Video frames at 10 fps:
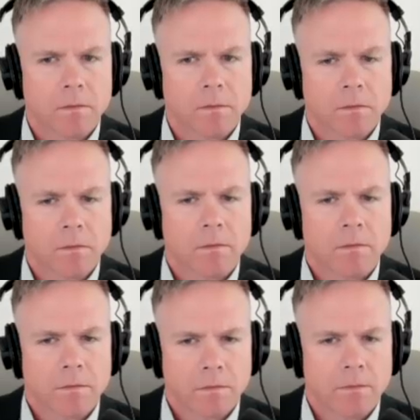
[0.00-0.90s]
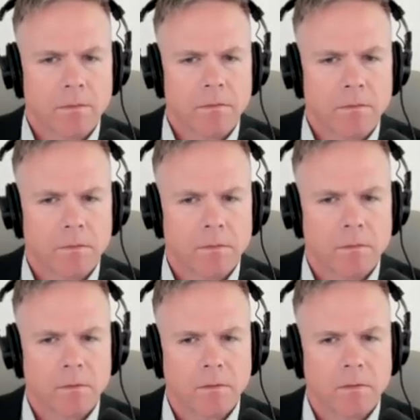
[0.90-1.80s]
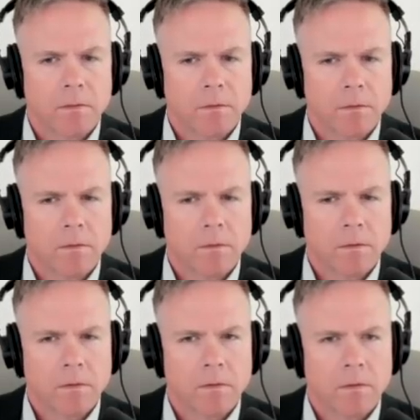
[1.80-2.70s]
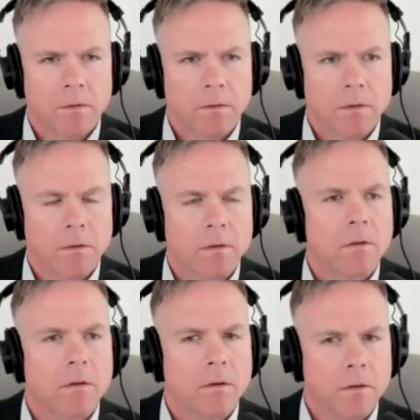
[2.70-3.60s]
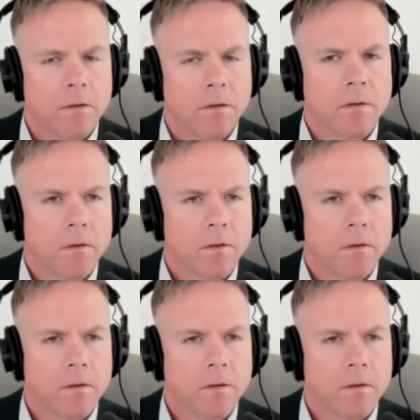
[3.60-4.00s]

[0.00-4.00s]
The person shown says nothing.